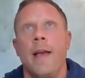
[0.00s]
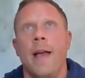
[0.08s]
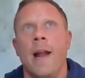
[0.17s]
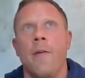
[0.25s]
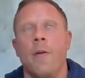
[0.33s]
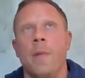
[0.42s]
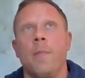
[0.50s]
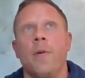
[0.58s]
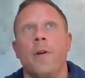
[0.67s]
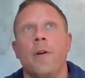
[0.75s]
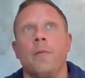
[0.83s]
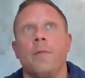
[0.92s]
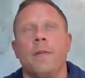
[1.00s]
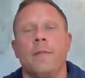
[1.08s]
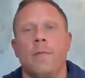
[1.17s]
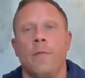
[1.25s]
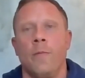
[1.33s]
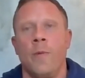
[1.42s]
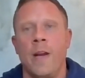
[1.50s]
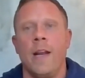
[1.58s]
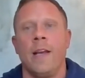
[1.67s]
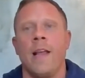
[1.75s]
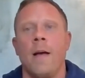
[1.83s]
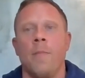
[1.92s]
And I remember reading
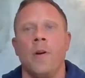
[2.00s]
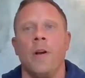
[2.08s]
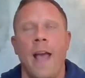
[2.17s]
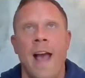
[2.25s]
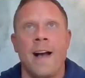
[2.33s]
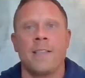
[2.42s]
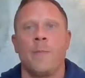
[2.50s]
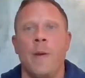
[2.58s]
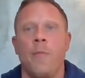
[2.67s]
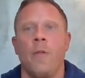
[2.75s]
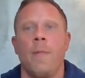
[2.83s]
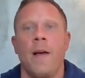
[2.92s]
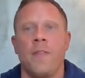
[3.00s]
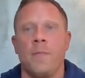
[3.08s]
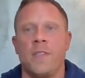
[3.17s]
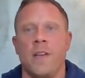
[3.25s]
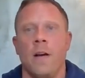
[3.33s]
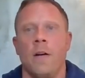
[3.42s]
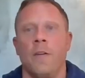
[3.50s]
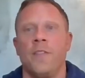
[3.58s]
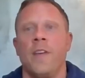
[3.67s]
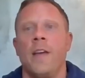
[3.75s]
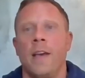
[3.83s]
in that book, ask people about themselves,